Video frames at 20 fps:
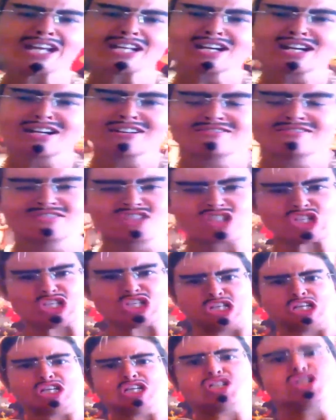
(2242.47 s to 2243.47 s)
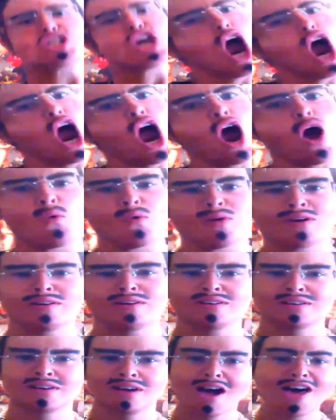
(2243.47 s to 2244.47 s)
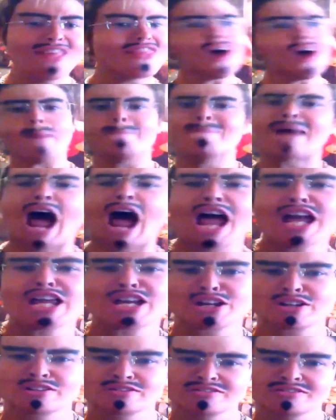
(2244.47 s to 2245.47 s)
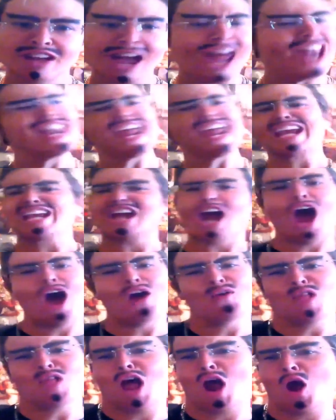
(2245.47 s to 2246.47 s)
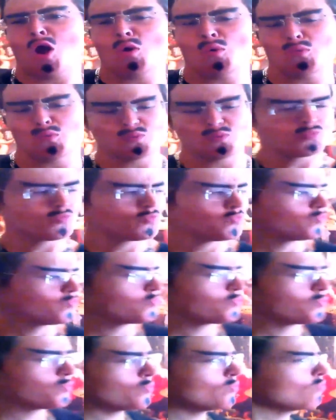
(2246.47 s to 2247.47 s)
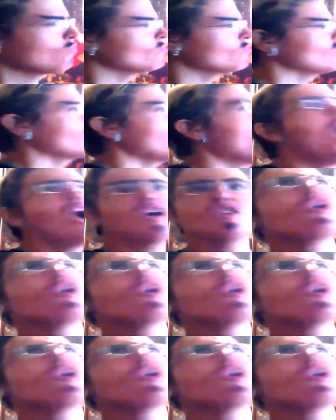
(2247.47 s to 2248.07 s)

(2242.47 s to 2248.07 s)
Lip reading: So I'm really excited to see what you choose to do with that. But on that note, this is a really easy two for me.